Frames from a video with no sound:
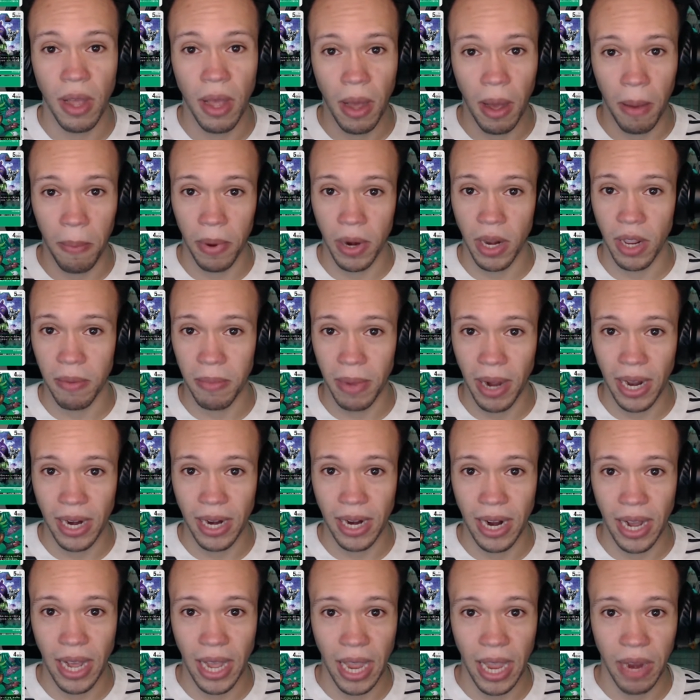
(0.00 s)
a buddy of mine
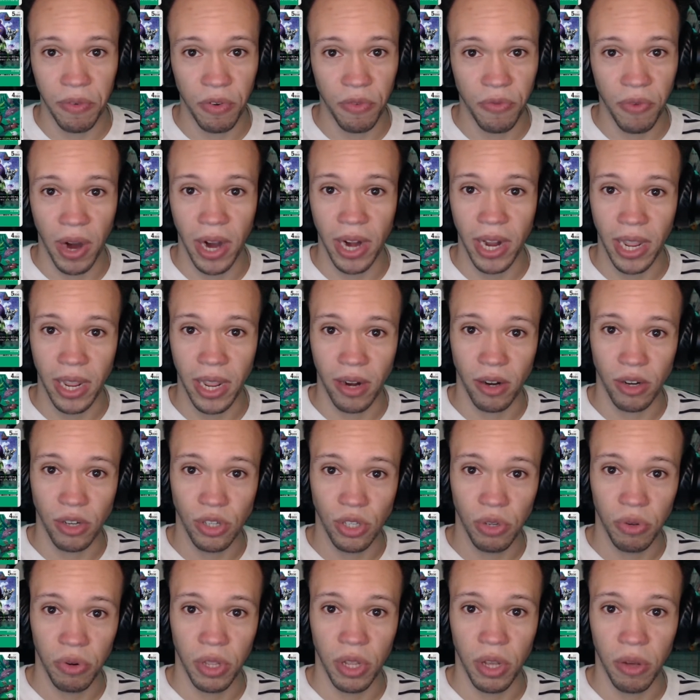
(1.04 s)
and I, every Friday at our
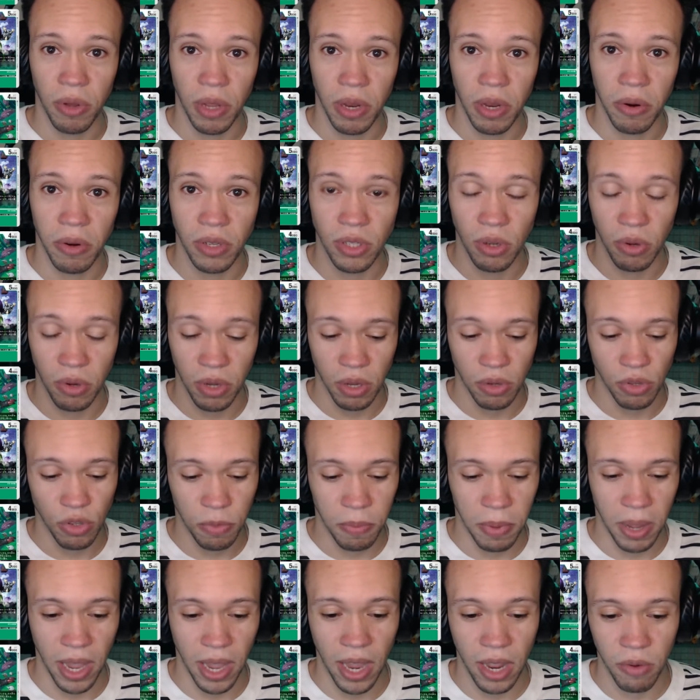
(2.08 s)
studio here in Tokyo,
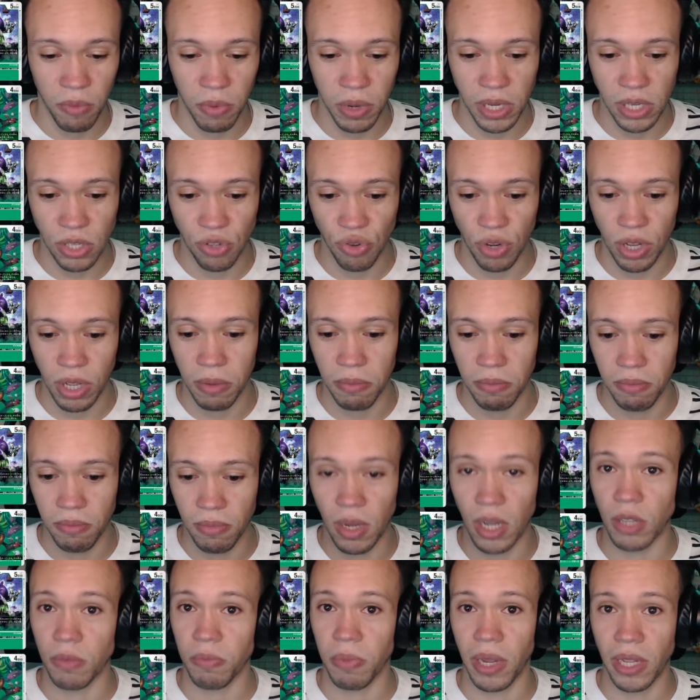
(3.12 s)
Japan, we stream
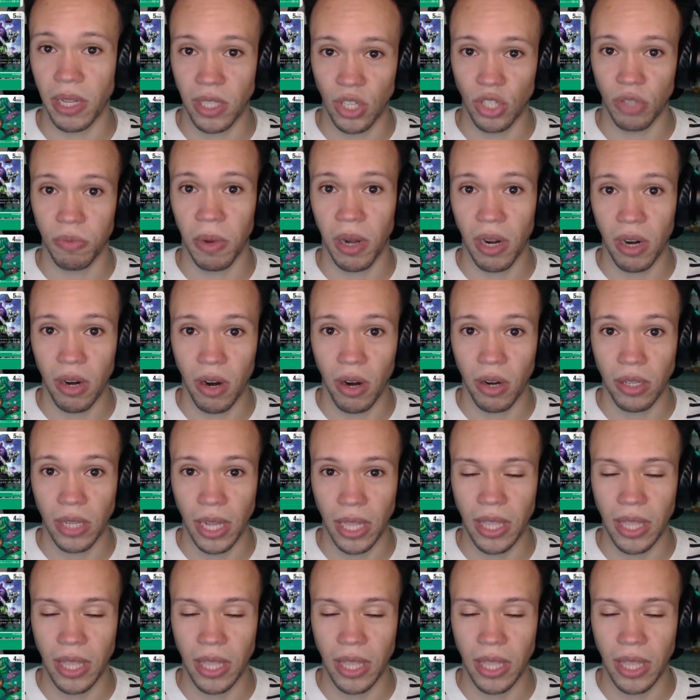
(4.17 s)
us playing Digimon cards.